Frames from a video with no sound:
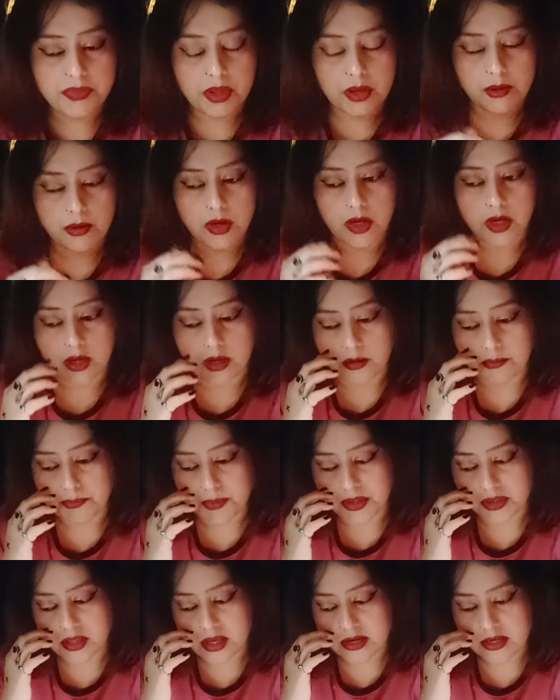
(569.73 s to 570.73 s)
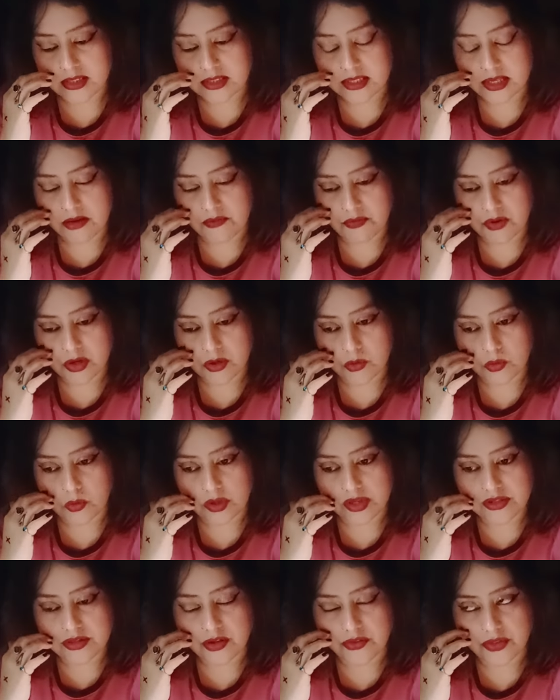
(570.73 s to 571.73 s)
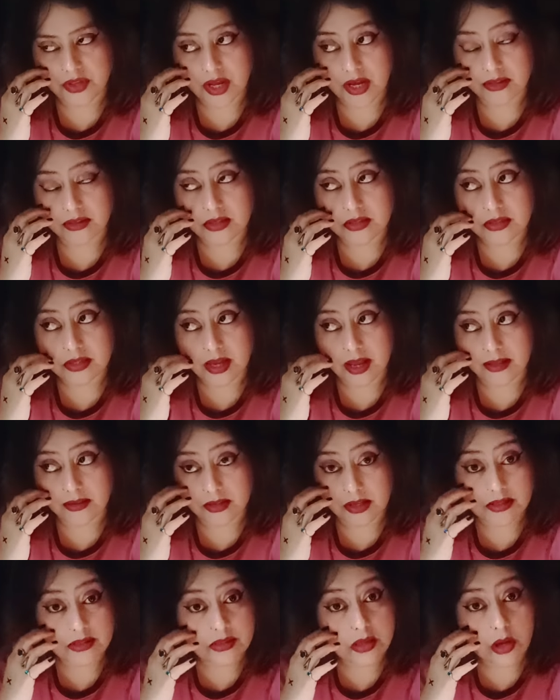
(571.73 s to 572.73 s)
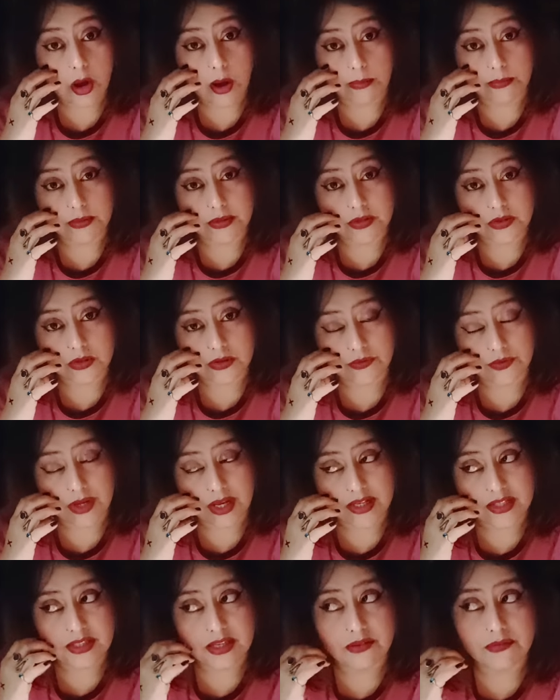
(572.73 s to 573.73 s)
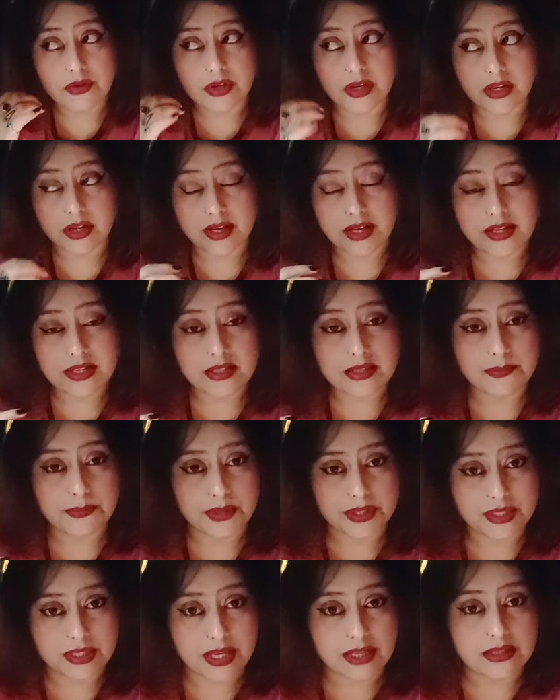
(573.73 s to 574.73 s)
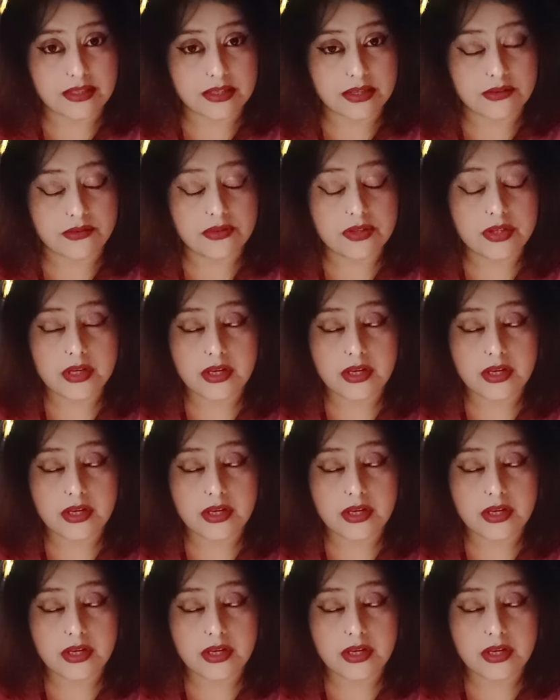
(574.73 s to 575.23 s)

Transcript: But there is someone who is on the other side. That's the opposite of, like, someone is possessive.